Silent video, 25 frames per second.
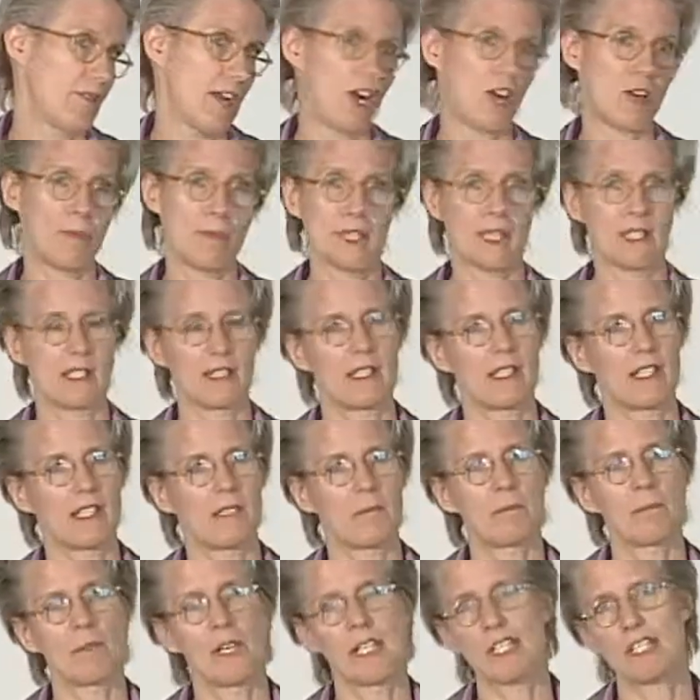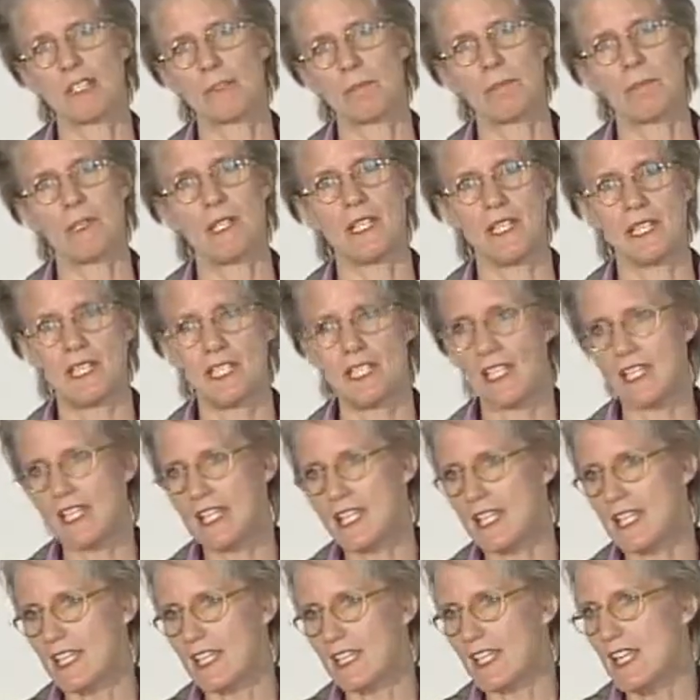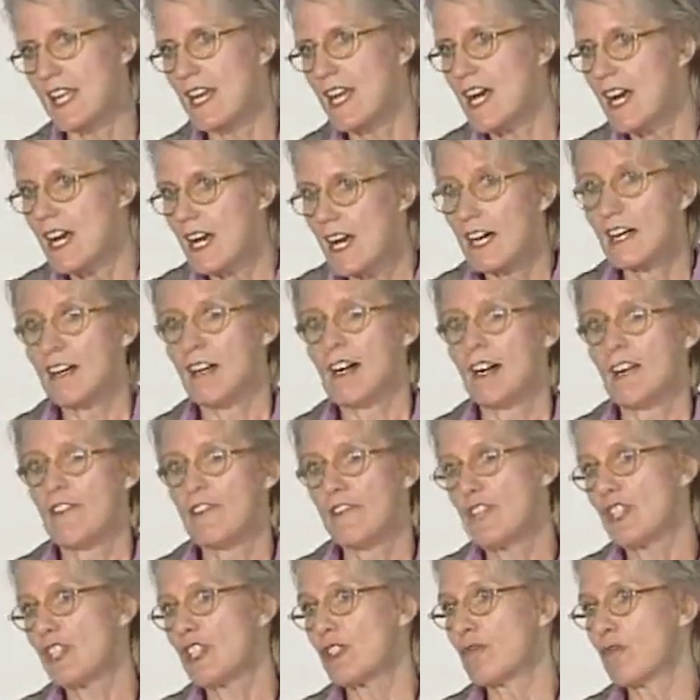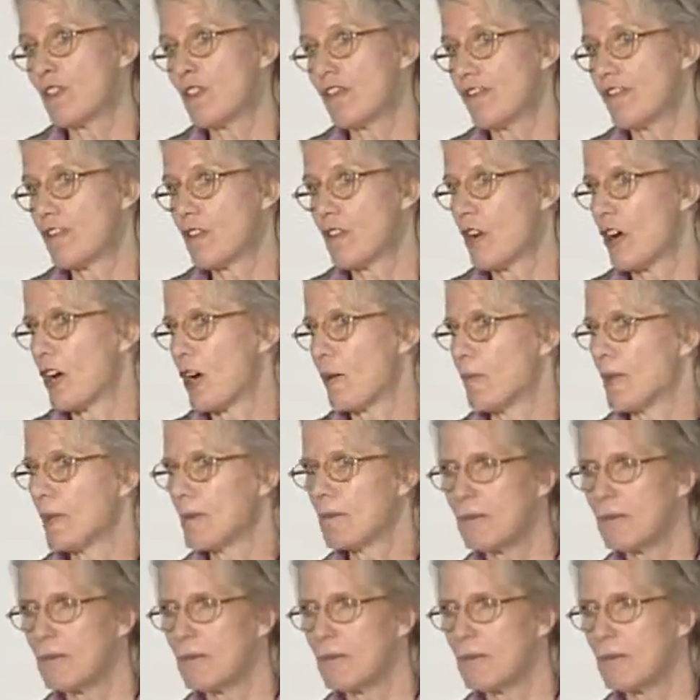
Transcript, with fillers: Arabic. It must be in a visual form.